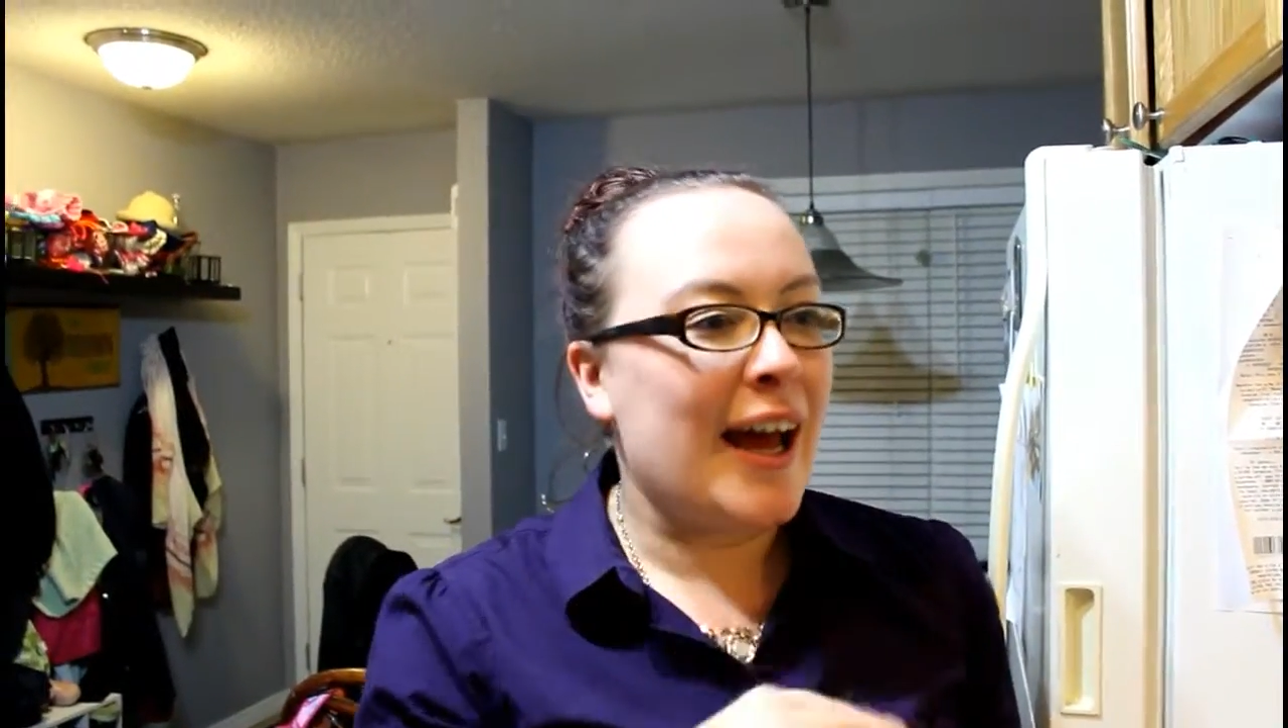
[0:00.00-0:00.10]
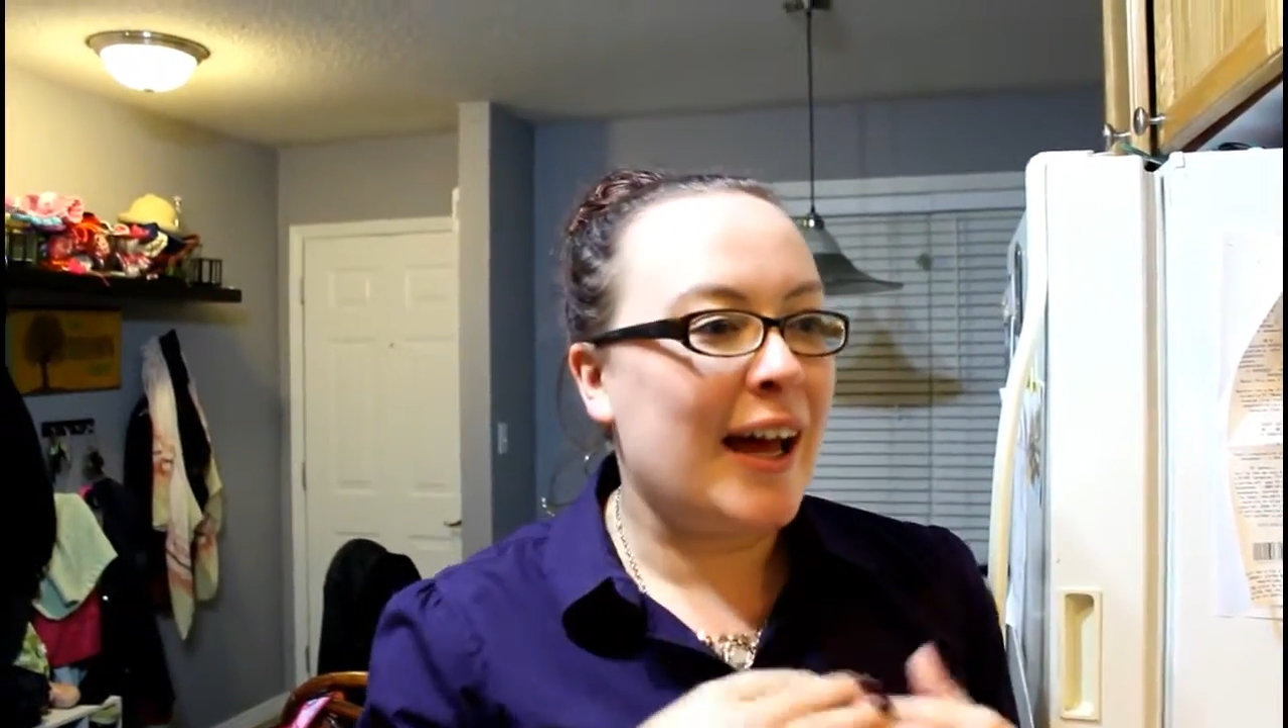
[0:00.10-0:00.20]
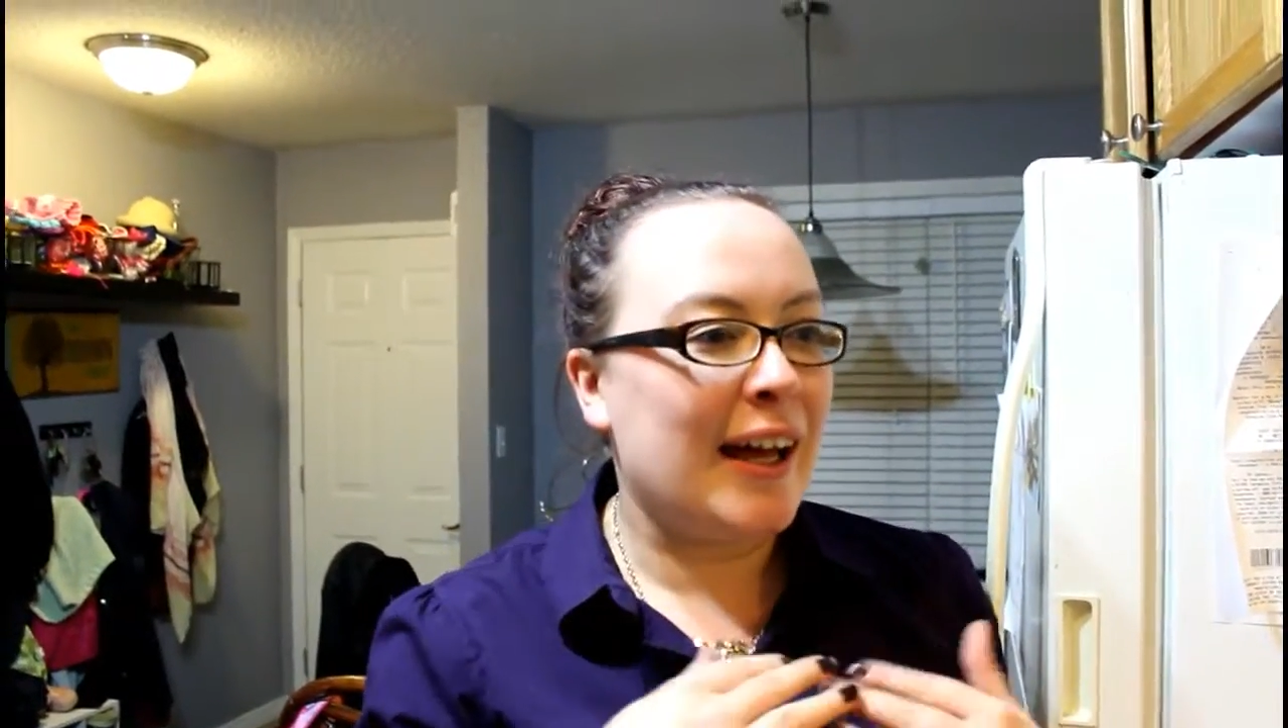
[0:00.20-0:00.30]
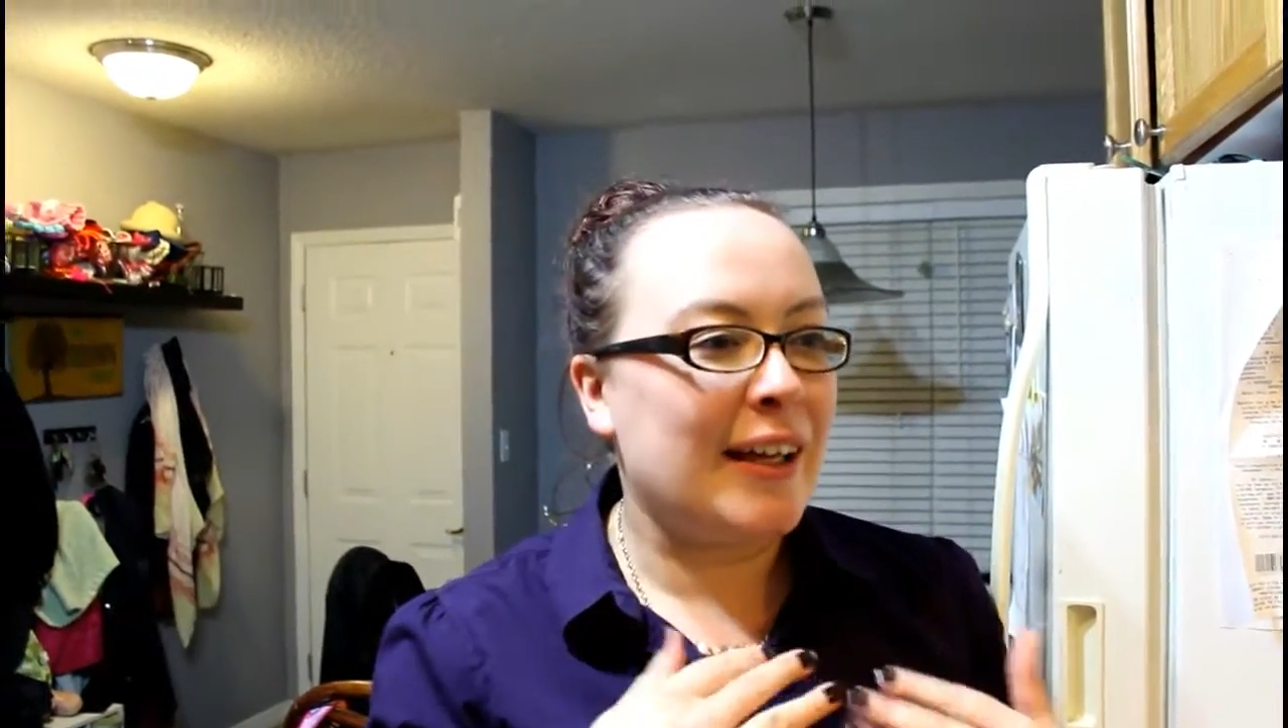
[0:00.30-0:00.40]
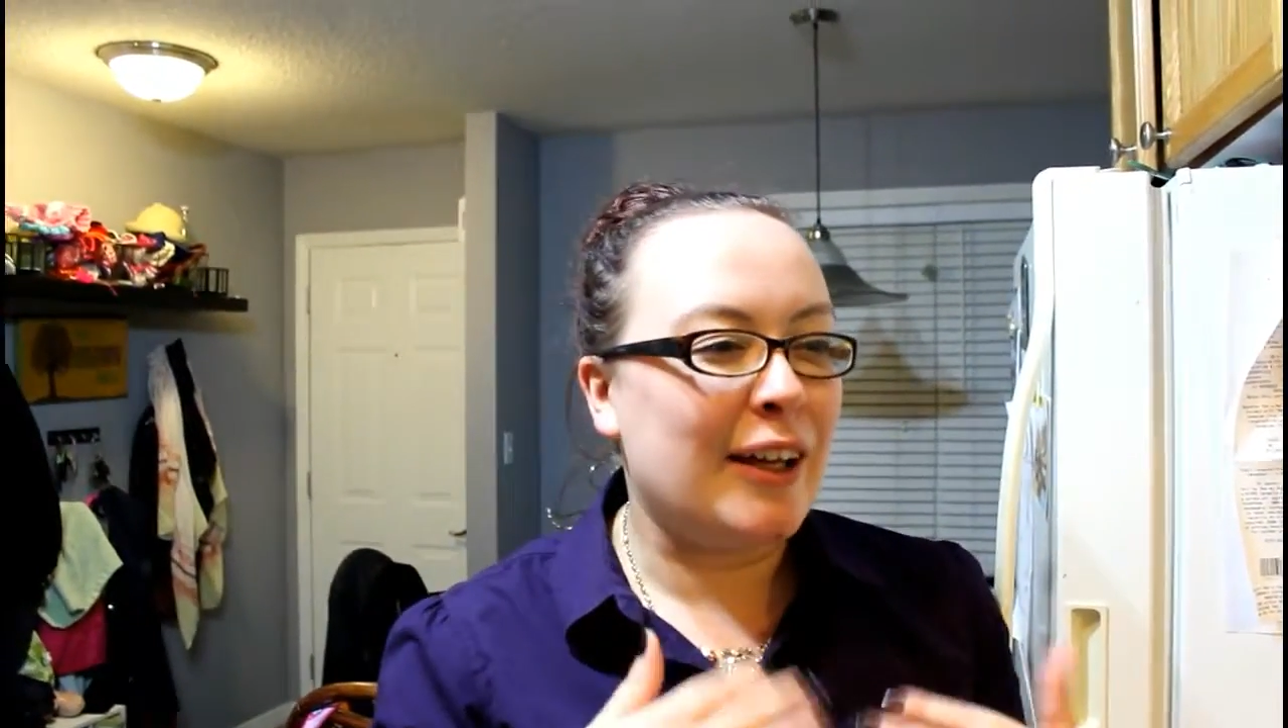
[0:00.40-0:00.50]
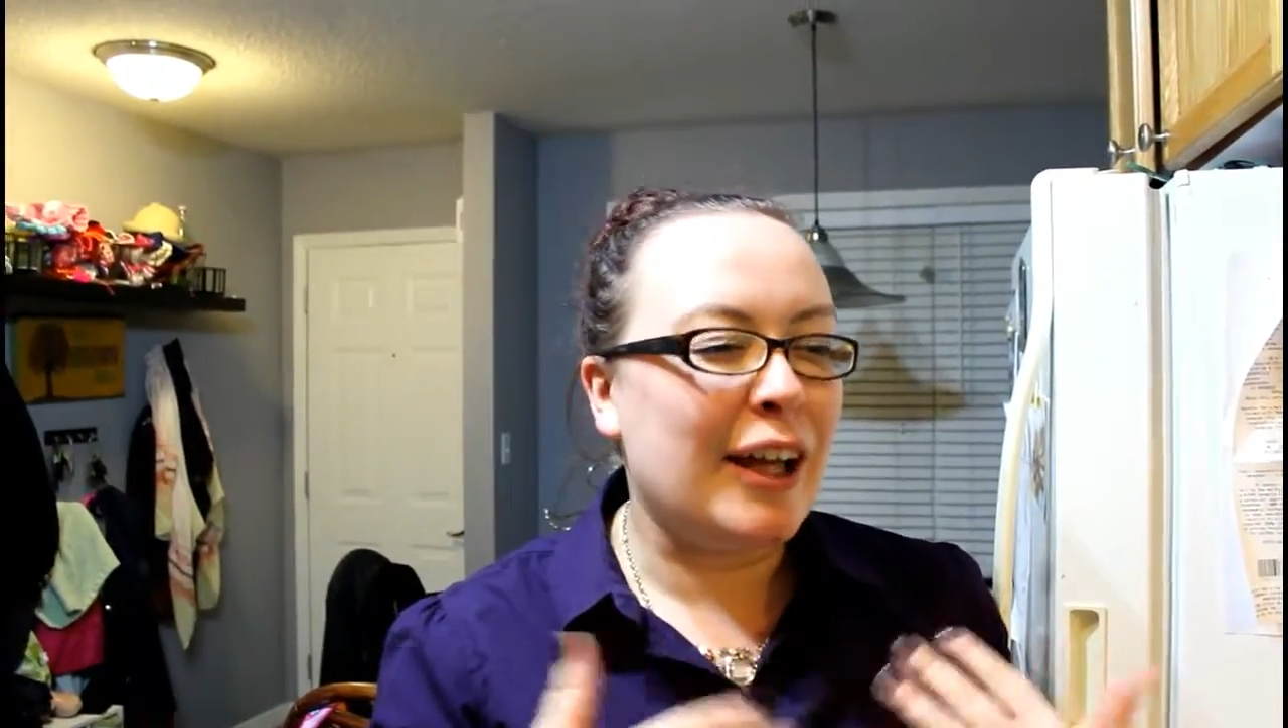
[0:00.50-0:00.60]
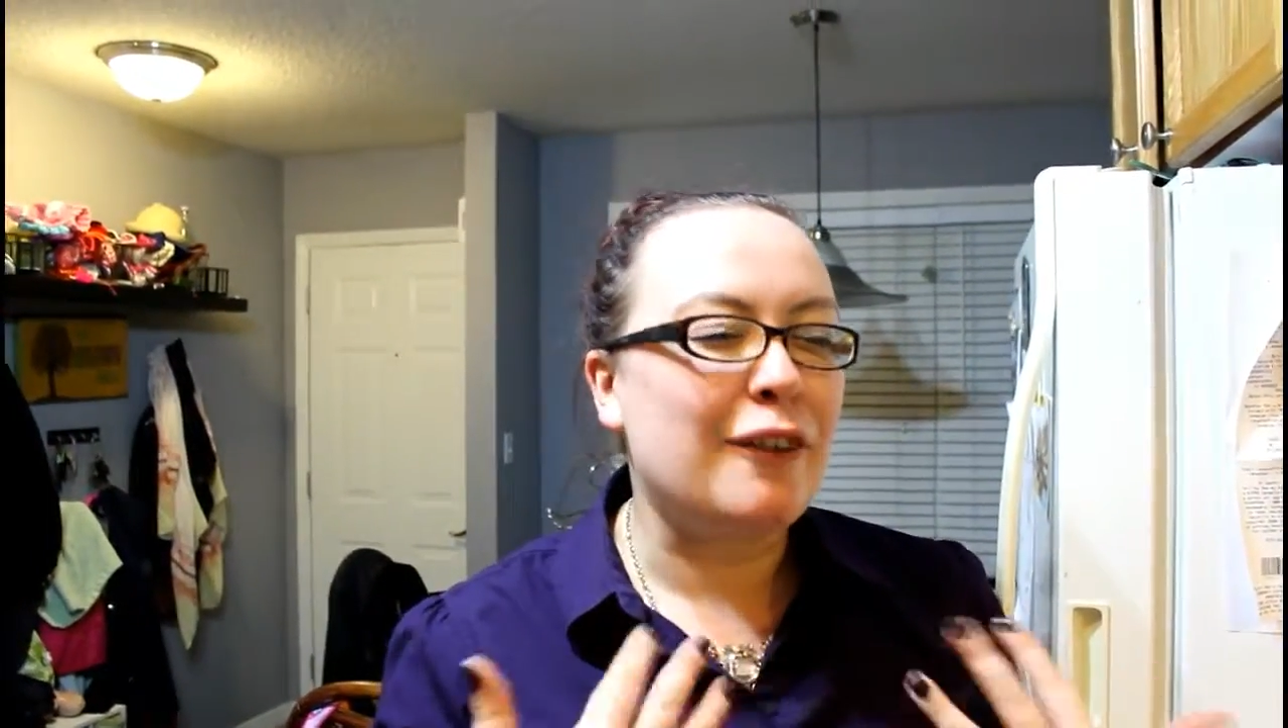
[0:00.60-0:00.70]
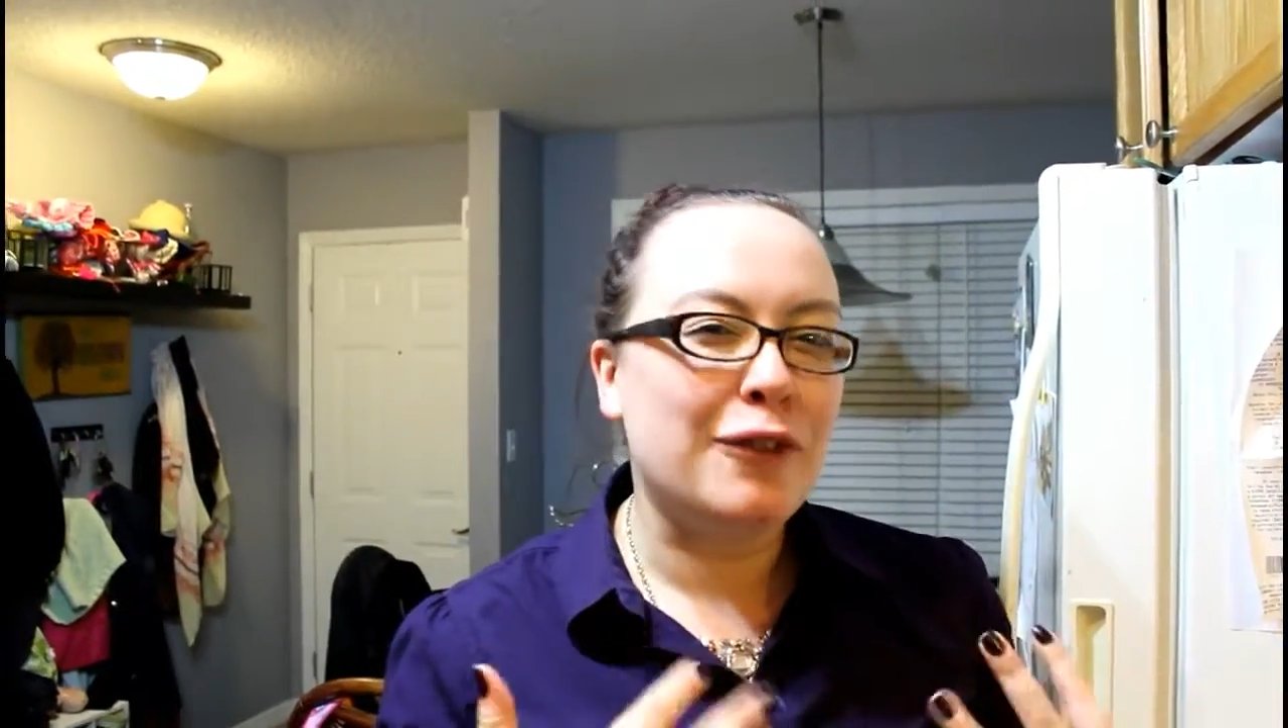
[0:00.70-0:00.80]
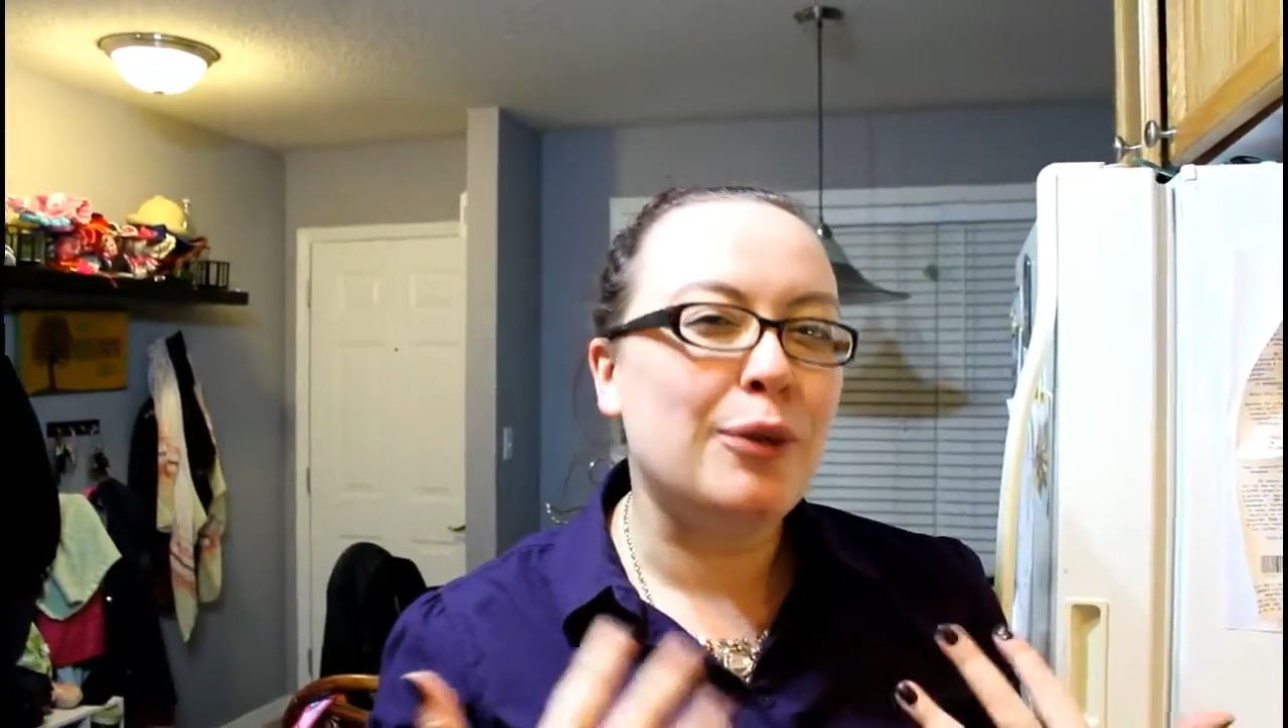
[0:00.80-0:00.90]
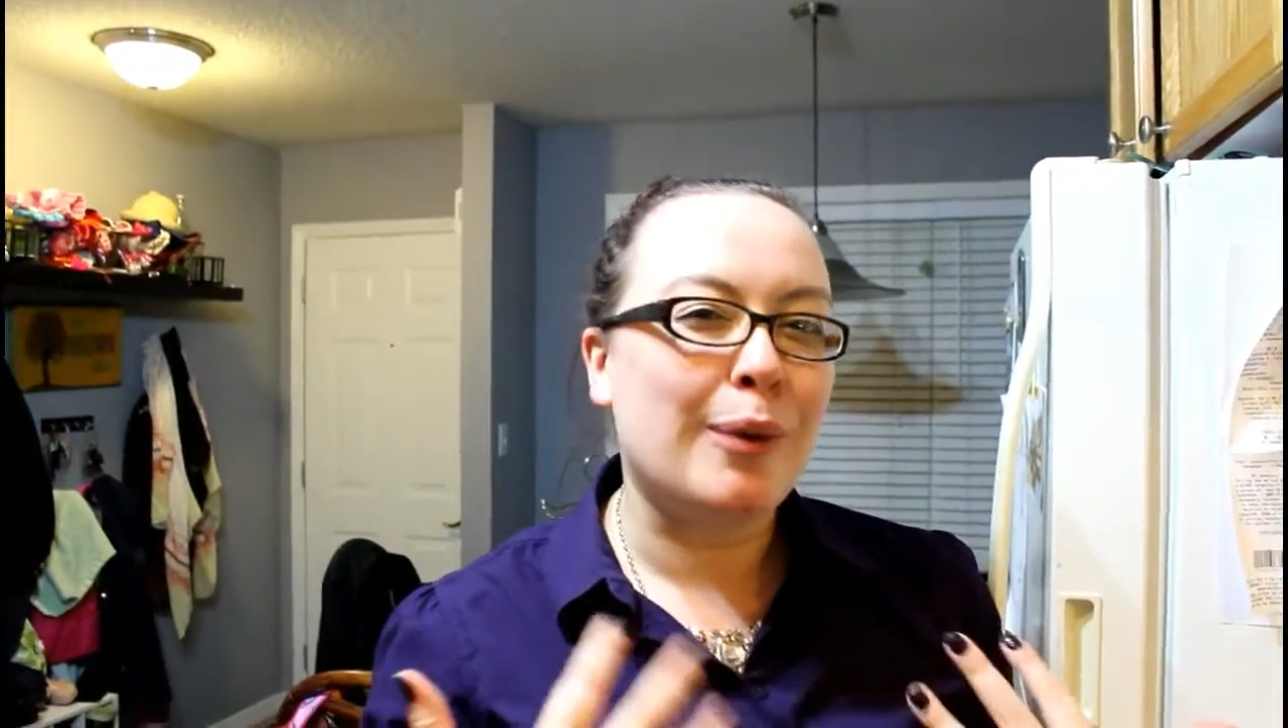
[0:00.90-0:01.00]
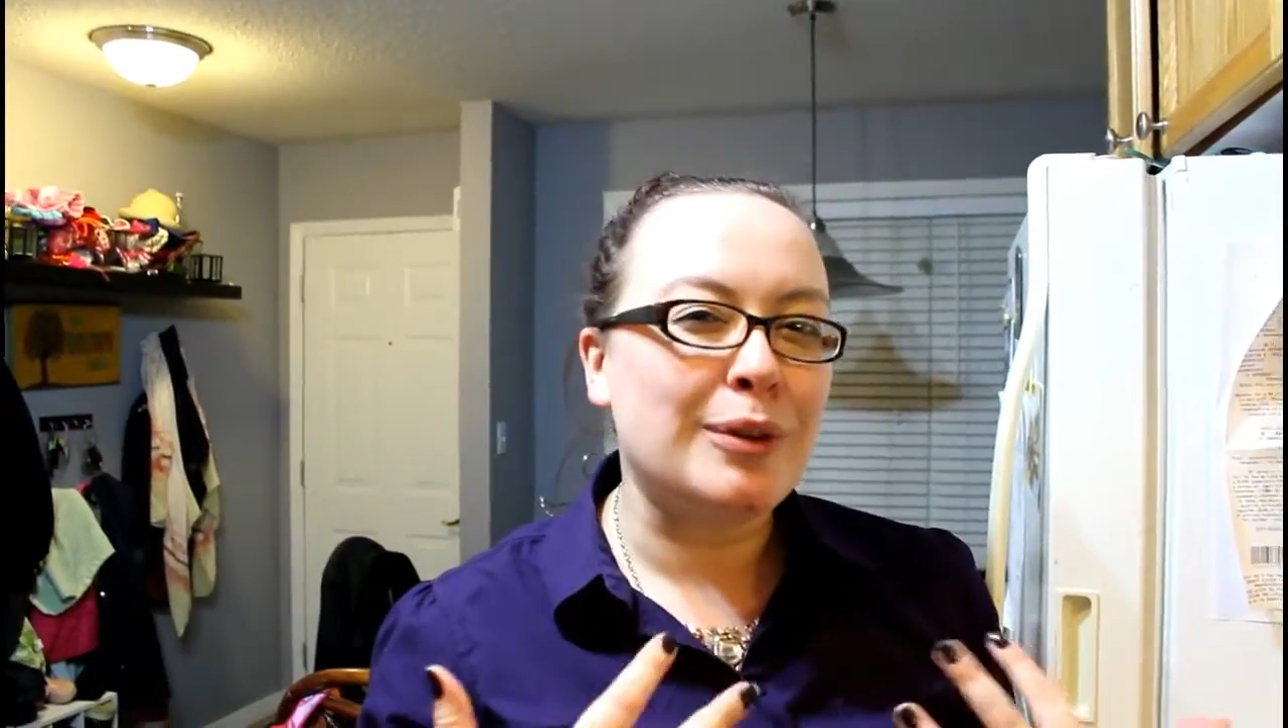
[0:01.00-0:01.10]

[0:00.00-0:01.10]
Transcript: and like a few